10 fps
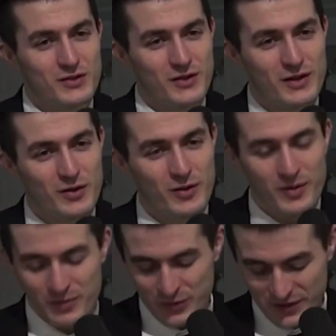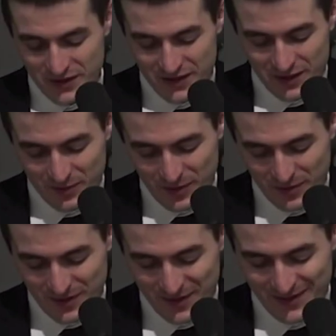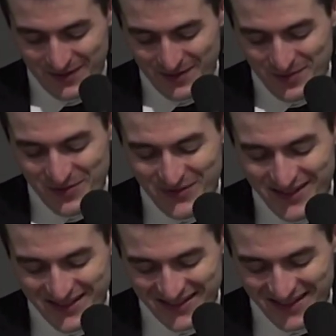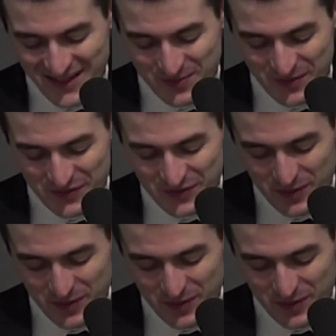I know what I'm doing tonight. I'm going to be reading the Casper FFG